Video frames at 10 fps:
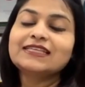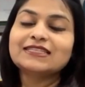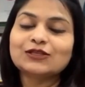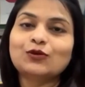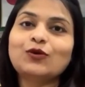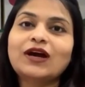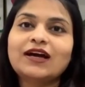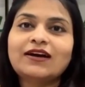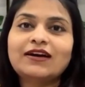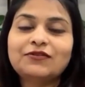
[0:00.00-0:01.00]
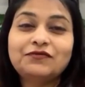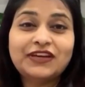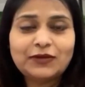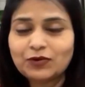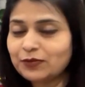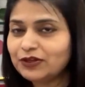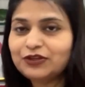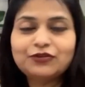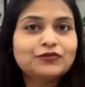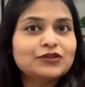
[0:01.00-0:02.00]
So a very popular
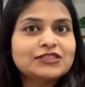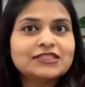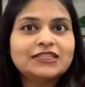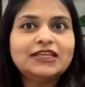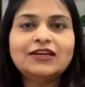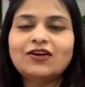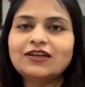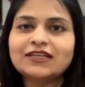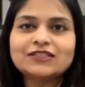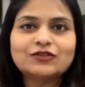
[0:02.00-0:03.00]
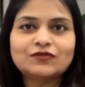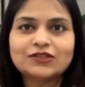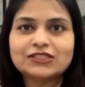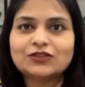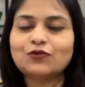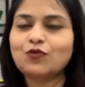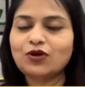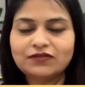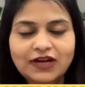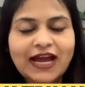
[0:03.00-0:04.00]
university called as University of
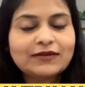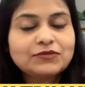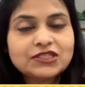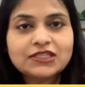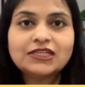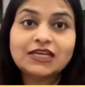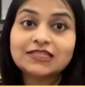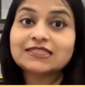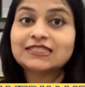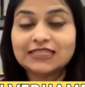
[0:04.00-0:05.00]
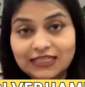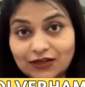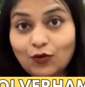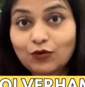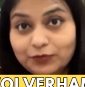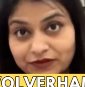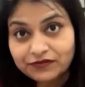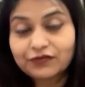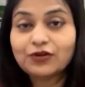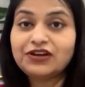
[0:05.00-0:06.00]
Wolverhampton is still open
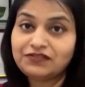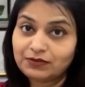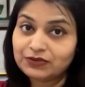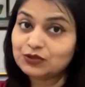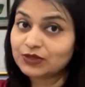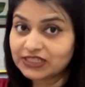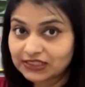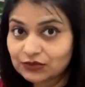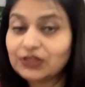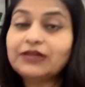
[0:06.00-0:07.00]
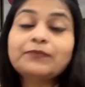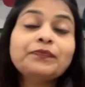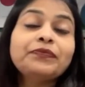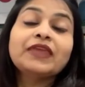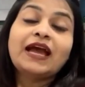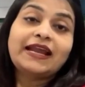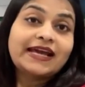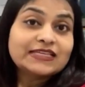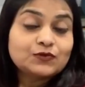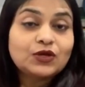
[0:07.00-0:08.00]
for November 23. And
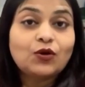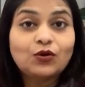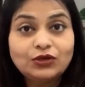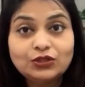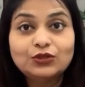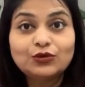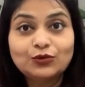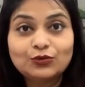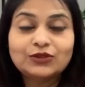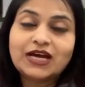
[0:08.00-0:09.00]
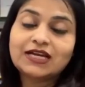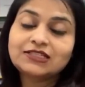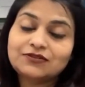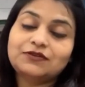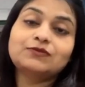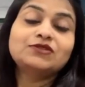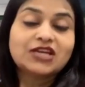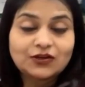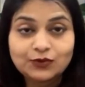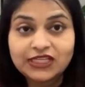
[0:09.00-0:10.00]
as we all know that from
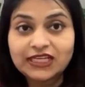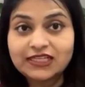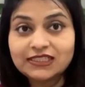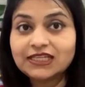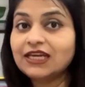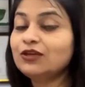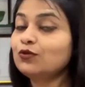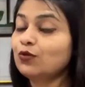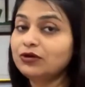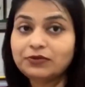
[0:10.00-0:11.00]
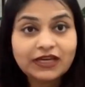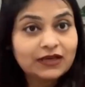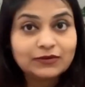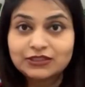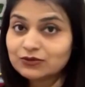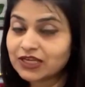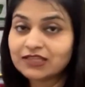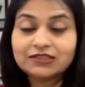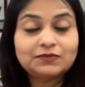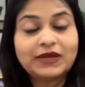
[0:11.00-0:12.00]
January intake, you won't be able to take
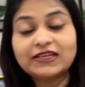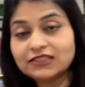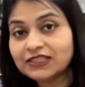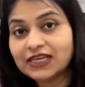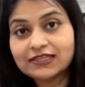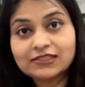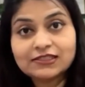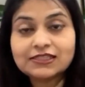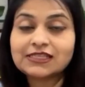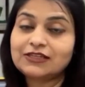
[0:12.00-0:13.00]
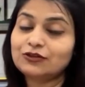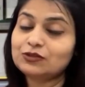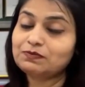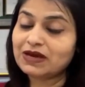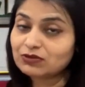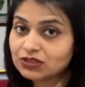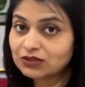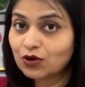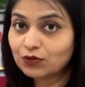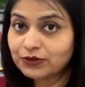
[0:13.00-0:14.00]
the dependent cases and your spouse
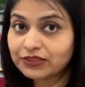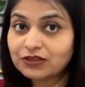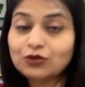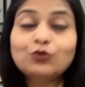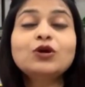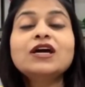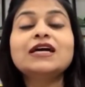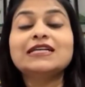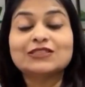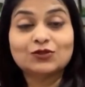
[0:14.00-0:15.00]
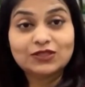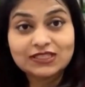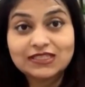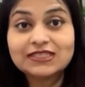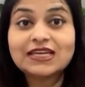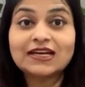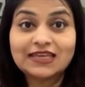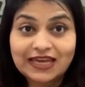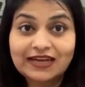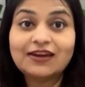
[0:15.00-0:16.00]
along with you. So this is
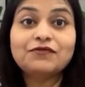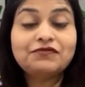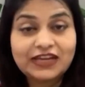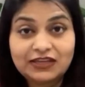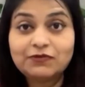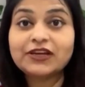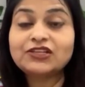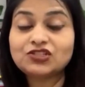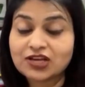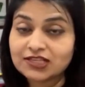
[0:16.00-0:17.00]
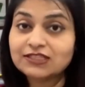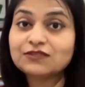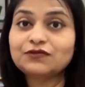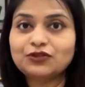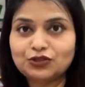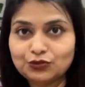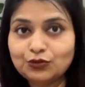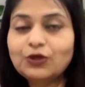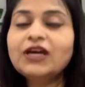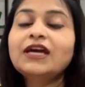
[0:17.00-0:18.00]
again a very bright chance for
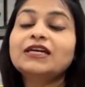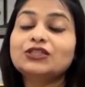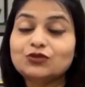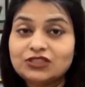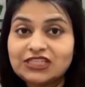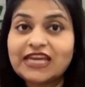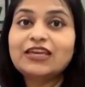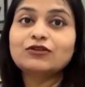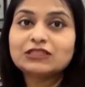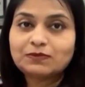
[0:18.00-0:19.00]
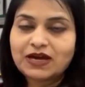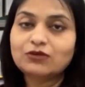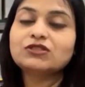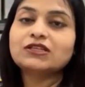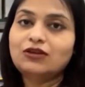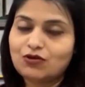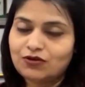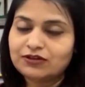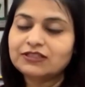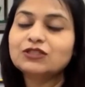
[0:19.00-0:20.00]
you to take your spouse
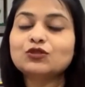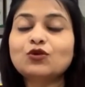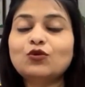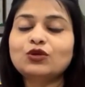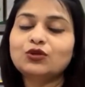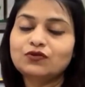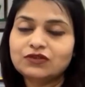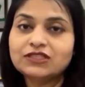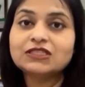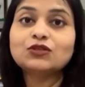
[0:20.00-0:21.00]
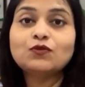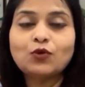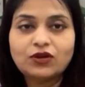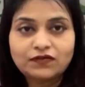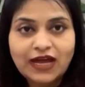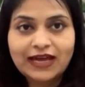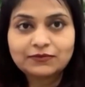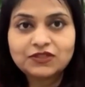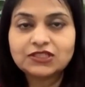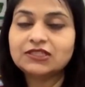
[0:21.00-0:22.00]
along. So University of
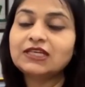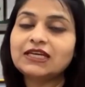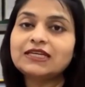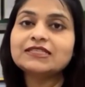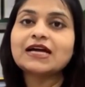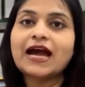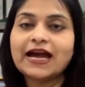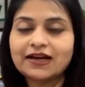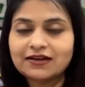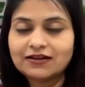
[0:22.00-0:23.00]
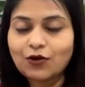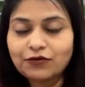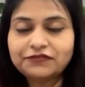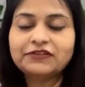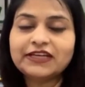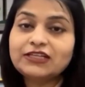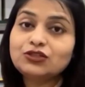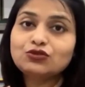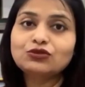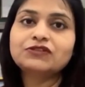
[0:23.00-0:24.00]
Wolverhampton is uh, offering
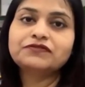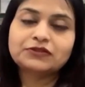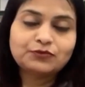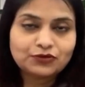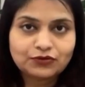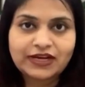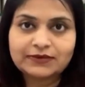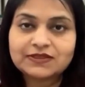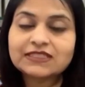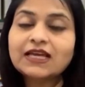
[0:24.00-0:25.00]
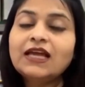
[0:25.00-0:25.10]
two different programs.